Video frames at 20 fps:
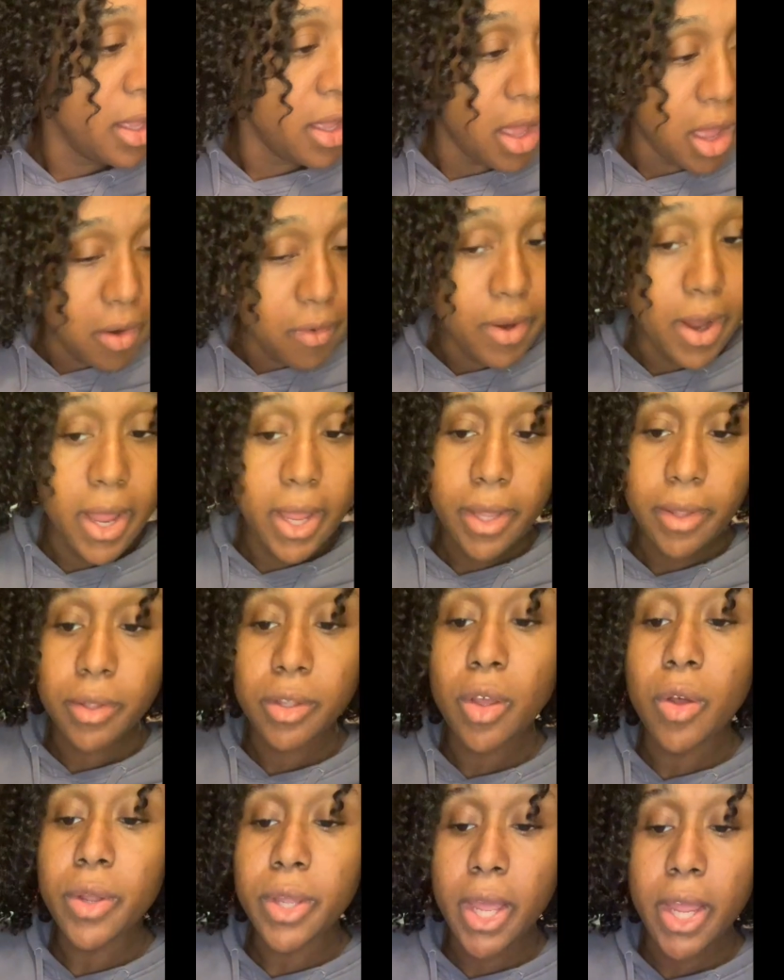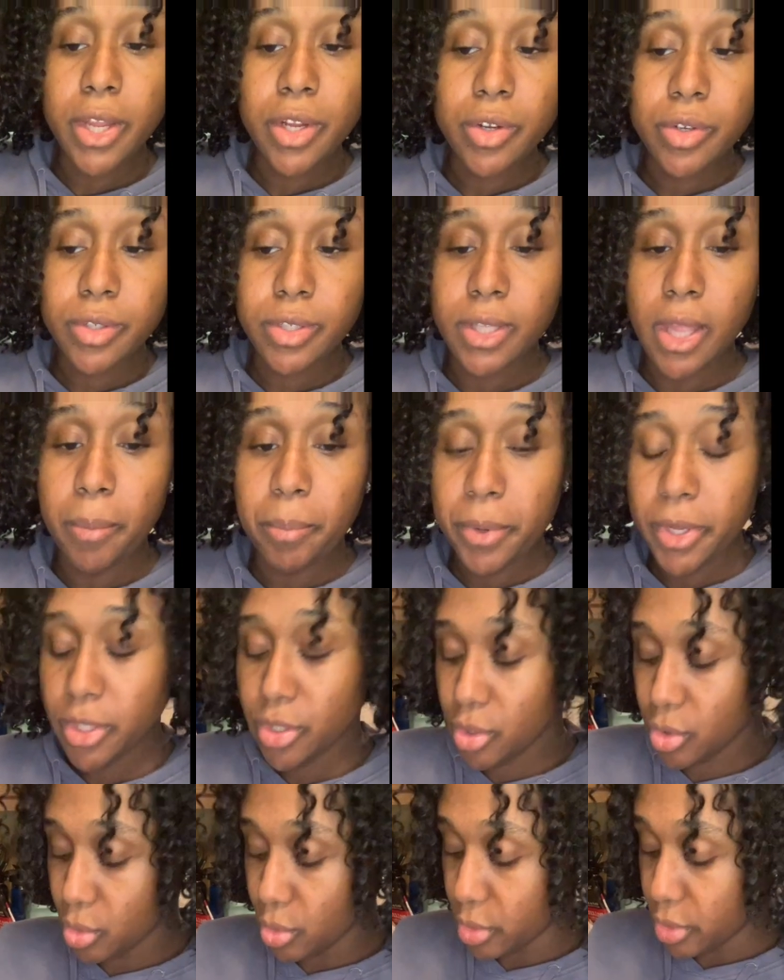All right, go get your stepping
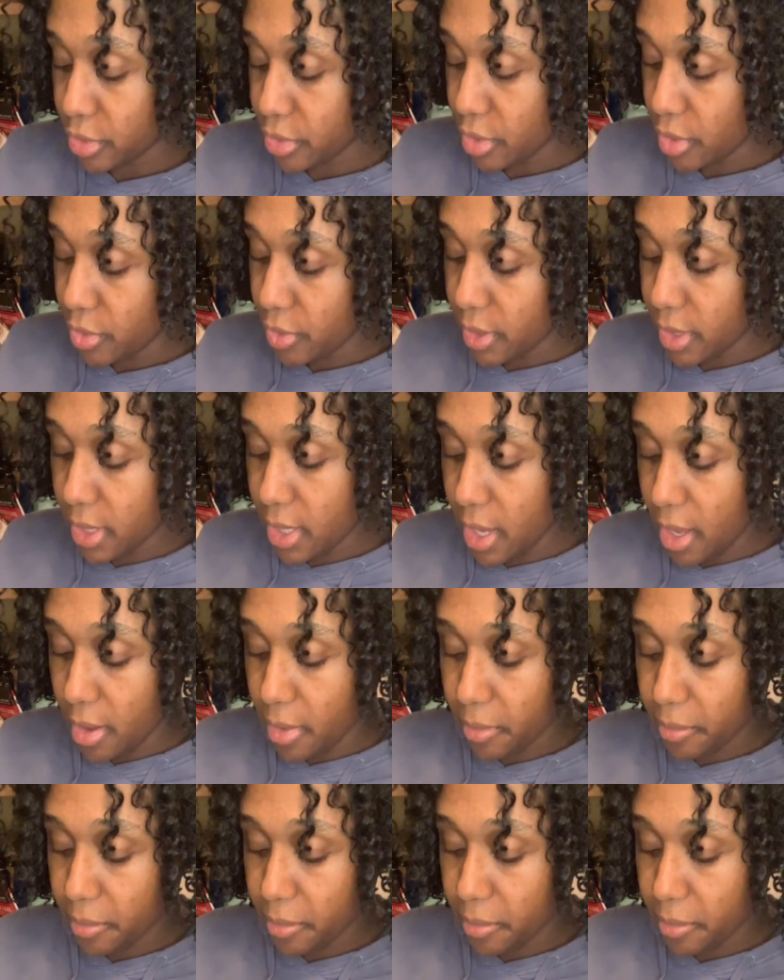stool so you can help.